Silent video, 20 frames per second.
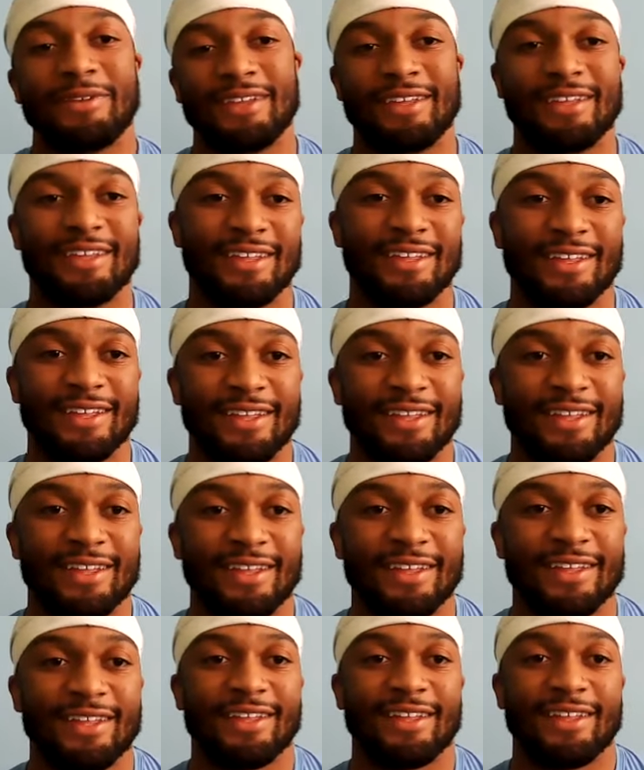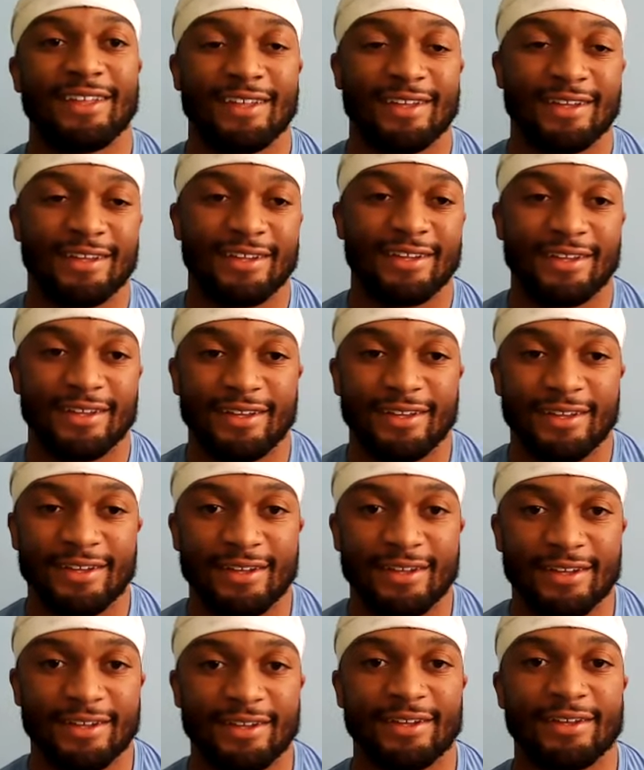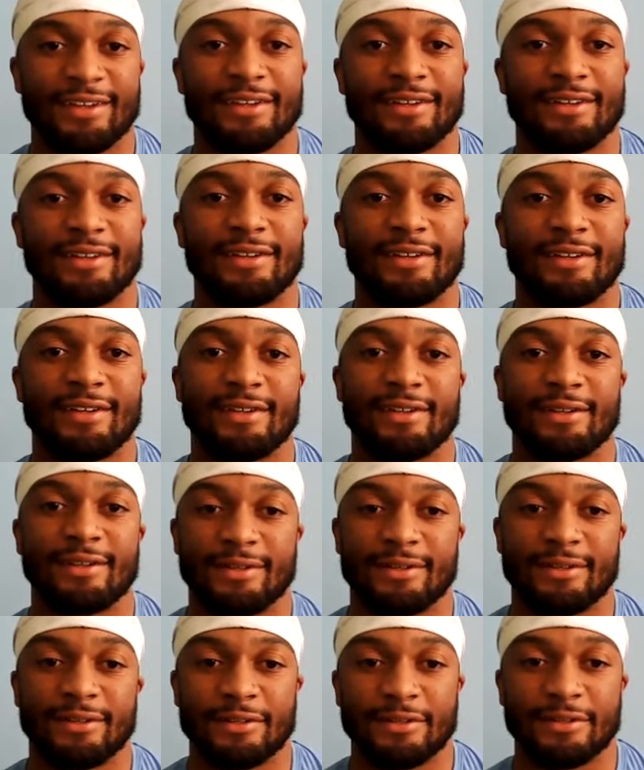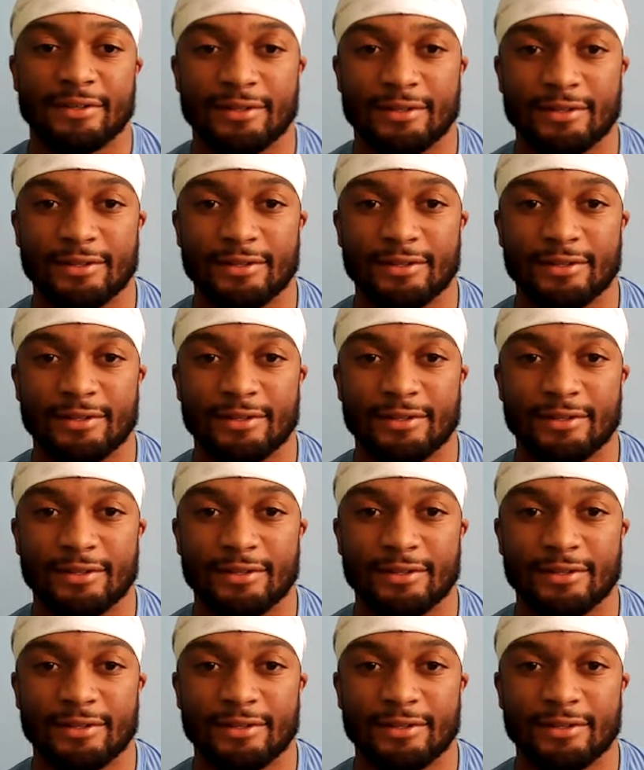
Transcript: Nothing is said.